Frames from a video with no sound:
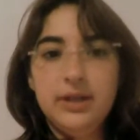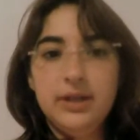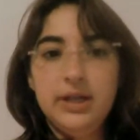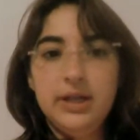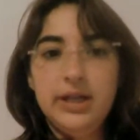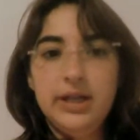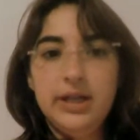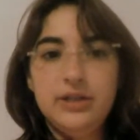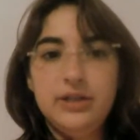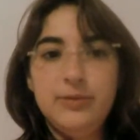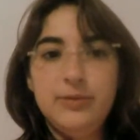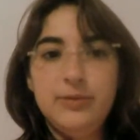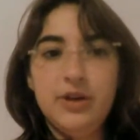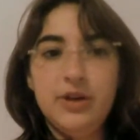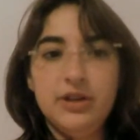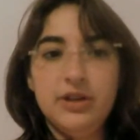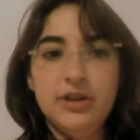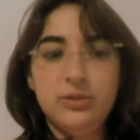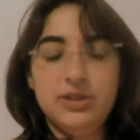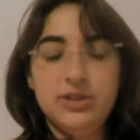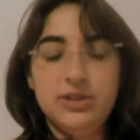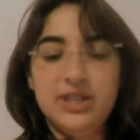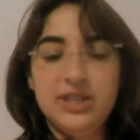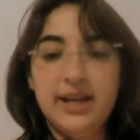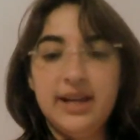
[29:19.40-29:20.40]

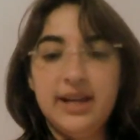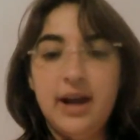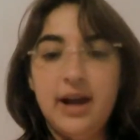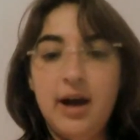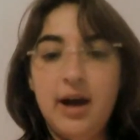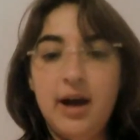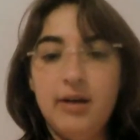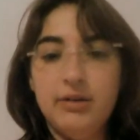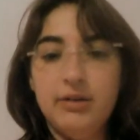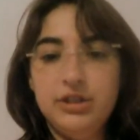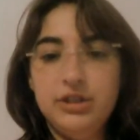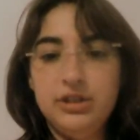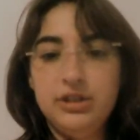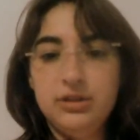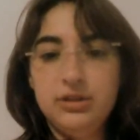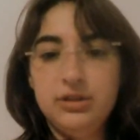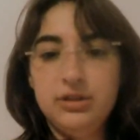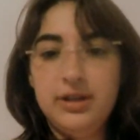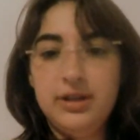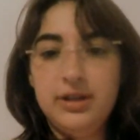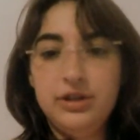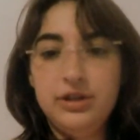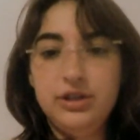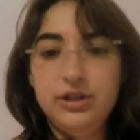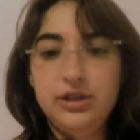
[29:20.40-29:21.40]
experience with psychologists,
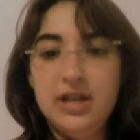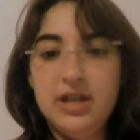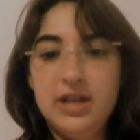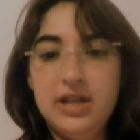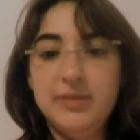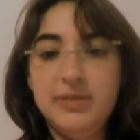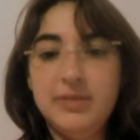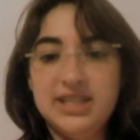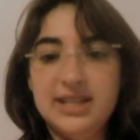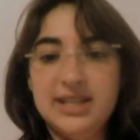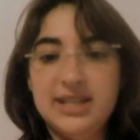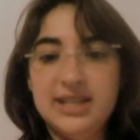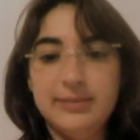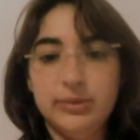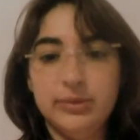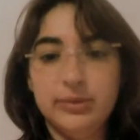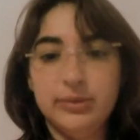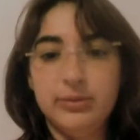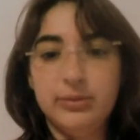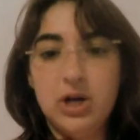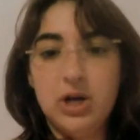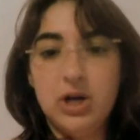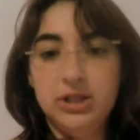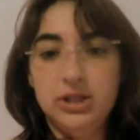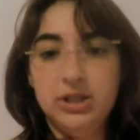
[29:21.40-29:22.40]
or should that be a separate
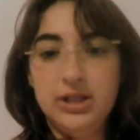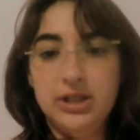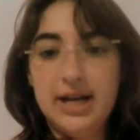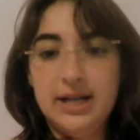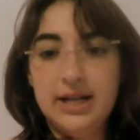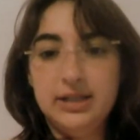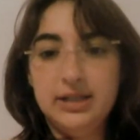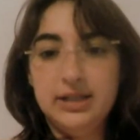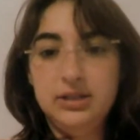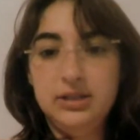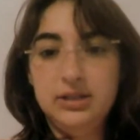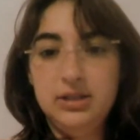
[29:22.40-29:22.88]
broadcast?